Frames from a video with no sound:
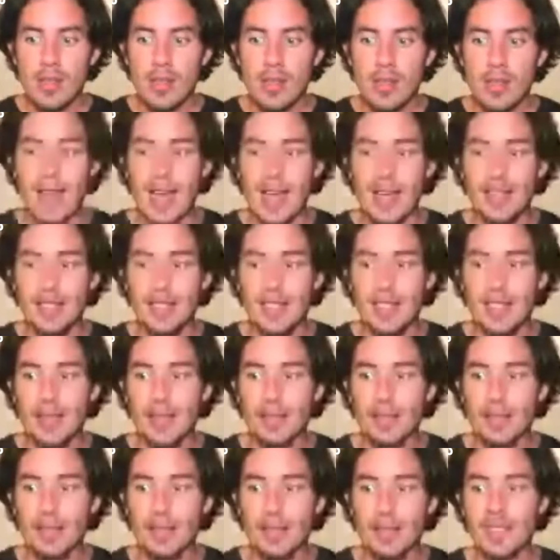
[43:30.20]
that
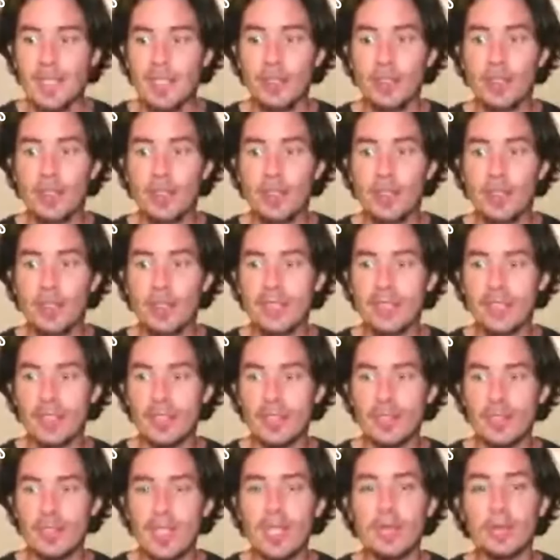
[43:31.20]
the only
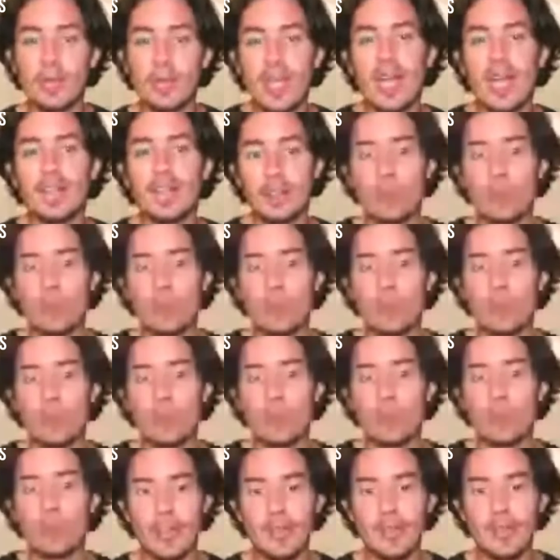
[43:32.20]
reason that we have to work
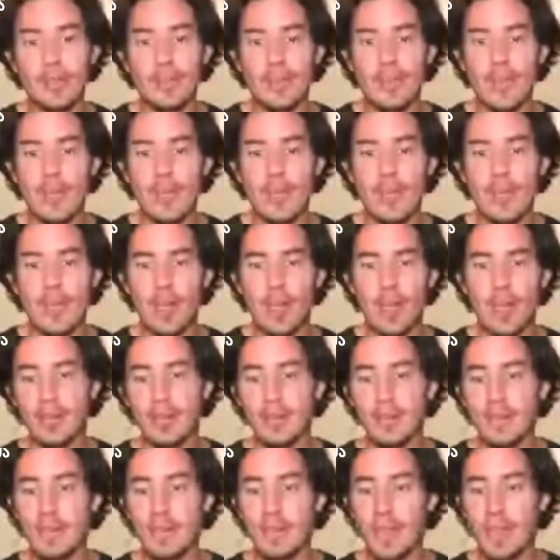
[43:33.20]
together
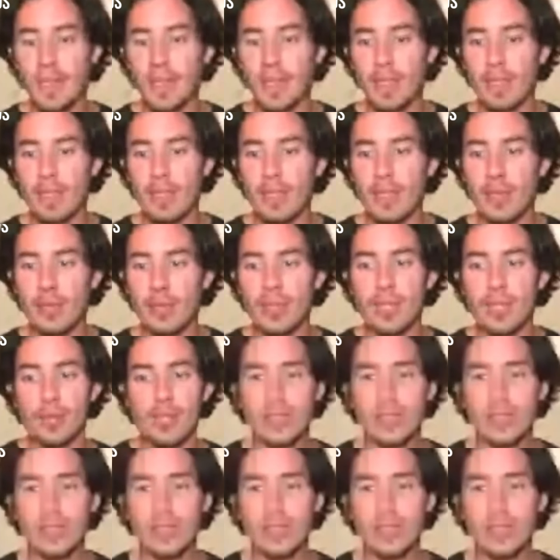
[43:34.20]
and the only
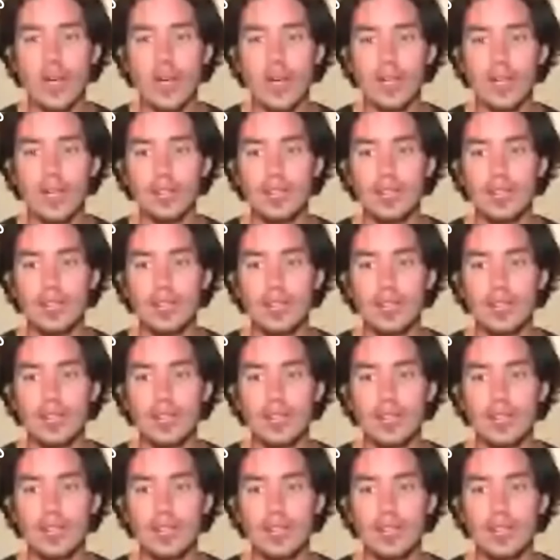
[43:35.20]
reason why they
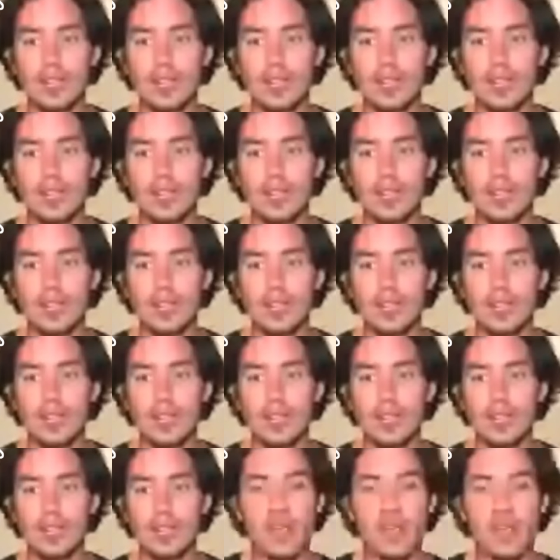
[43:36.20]
are kind of the
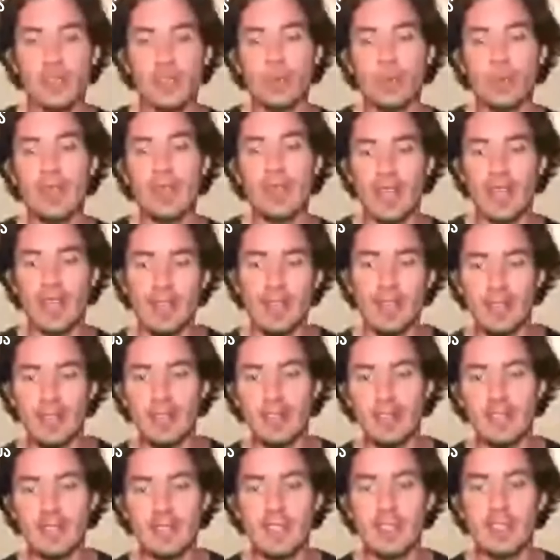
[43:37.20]
enemies is because we think
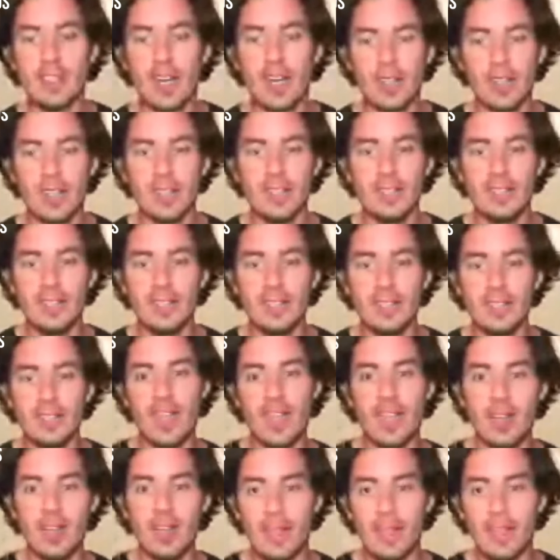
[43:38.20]
the darkness is
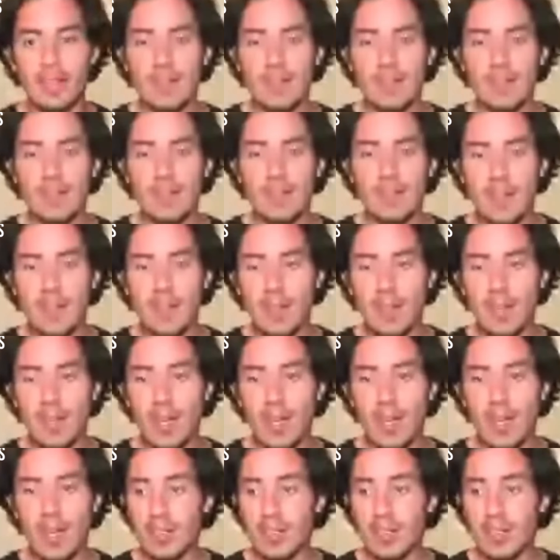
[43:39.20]
the enemy,
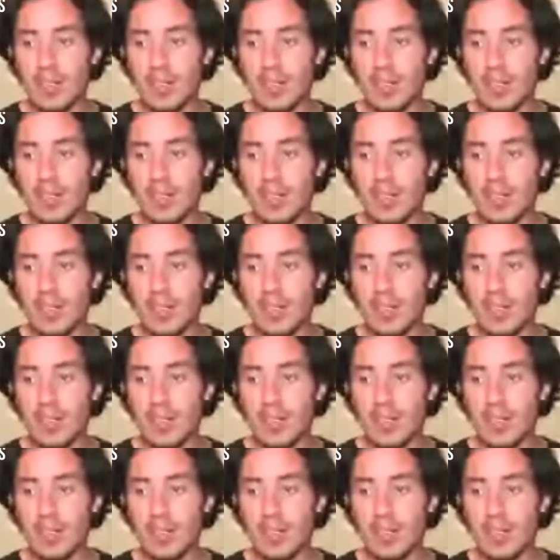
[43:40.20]
and if we